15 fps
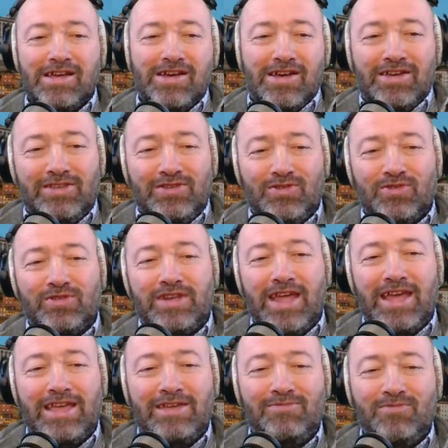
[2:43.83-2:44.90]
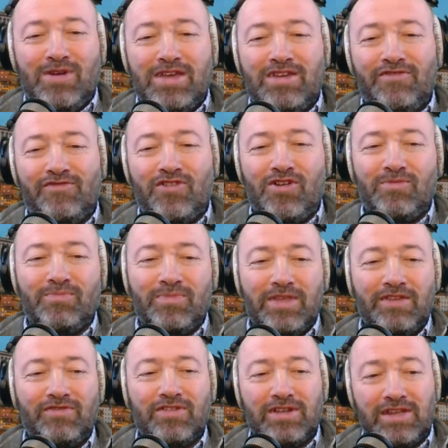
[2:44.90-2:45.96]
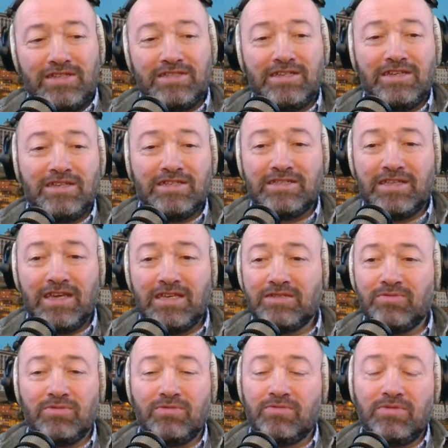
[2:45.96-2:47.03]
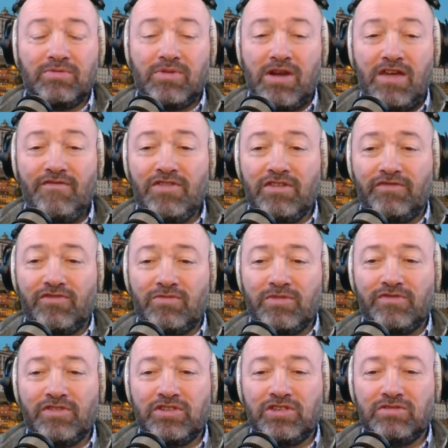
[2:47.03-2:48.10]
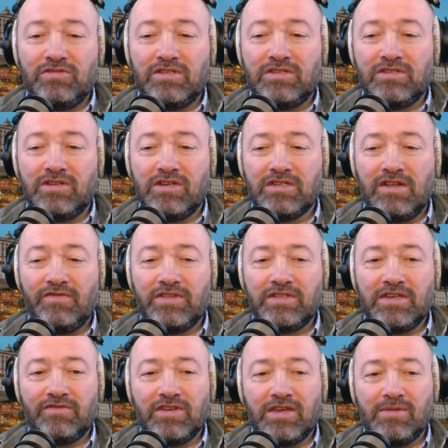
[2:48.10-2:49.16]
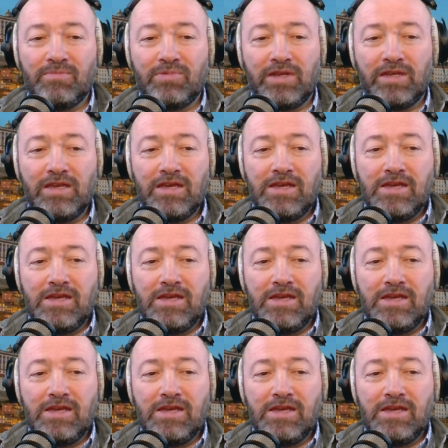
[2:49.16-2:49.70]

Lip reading: your name, where you're from, if you're listening in the States, or wherever you're from, if you're tuned in tonight, it's lovely to have your company.